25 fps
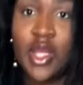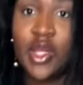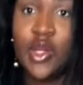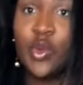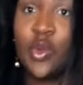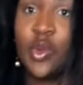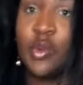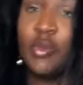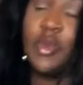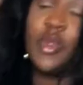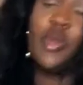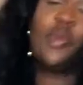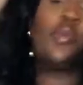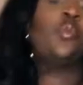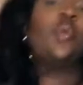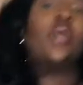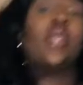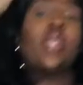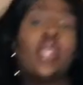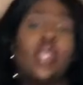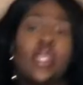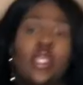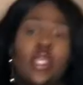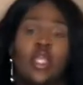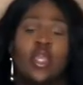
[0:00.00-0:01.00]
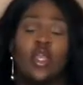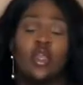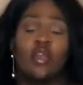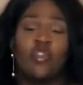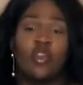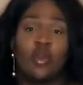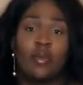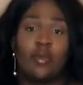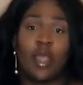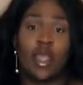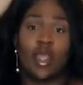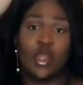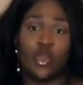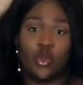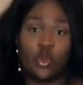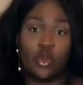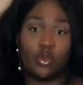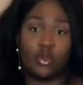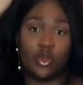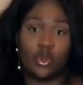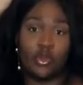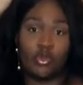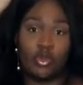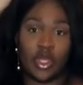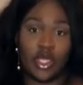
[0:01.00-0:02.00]
normal weight, from my
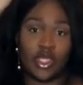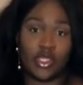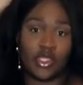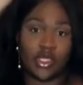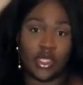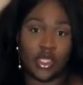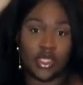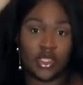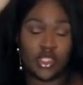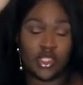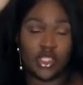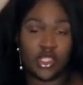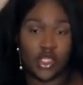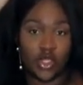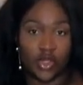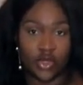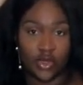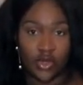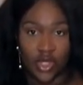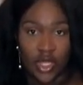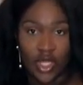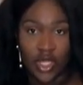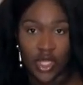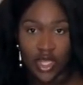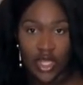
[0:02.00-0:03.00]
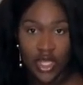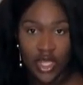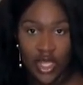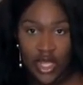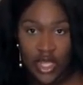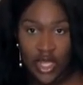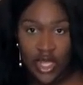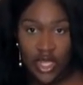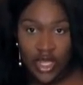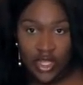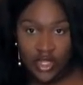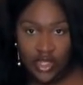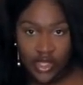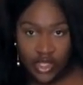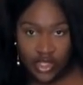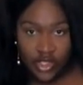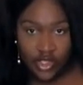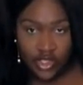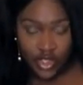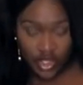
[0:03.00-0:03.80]
normal baseline. So things